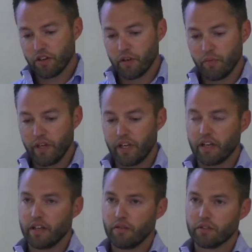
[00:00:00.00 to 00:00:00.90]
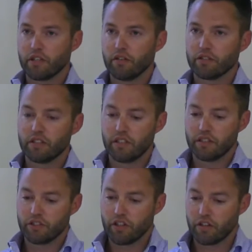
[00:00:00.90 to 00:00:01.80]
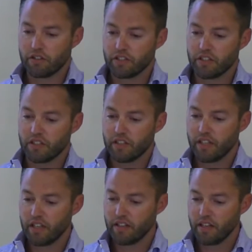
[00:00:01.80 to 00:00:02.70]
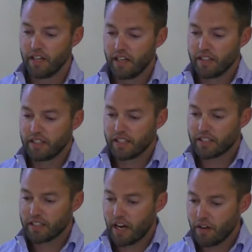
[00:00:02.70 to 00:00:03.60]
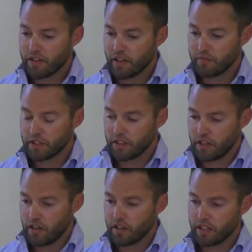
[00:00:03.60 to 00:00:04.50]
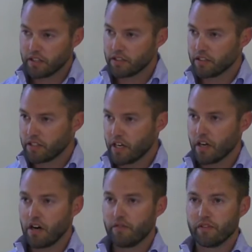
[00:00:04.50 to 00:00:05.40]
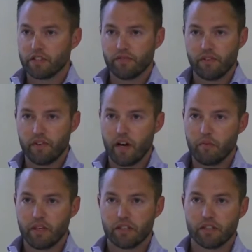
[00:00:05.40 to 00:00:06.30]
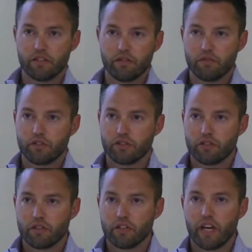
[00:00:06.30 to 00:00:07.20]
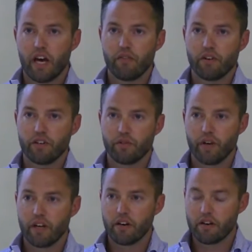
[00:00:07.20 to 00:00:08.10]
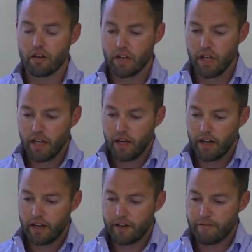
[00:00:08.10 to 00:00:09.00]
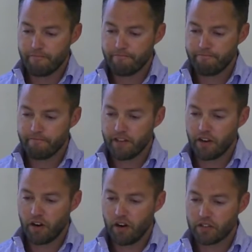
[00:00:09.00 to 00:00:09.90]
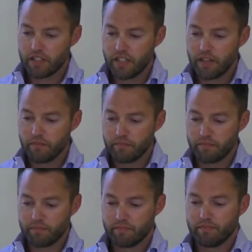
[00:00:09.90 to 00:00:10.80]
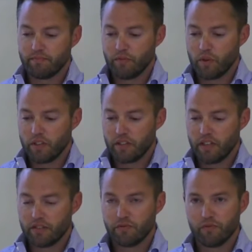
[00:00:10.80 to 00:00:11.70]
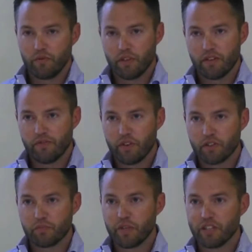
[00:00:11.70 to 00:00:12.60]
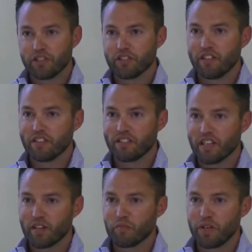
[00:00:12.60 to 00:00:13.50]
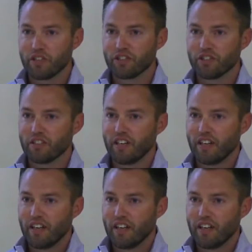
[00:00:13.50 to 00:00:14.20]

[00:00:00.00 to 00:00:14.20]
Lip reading: startup weekend that was hosted in Charleston. And then Dig South comes along, and this is a tech conference if you've not been to, certainly have on your radar. Our team won the first pitch and then the second pitch, and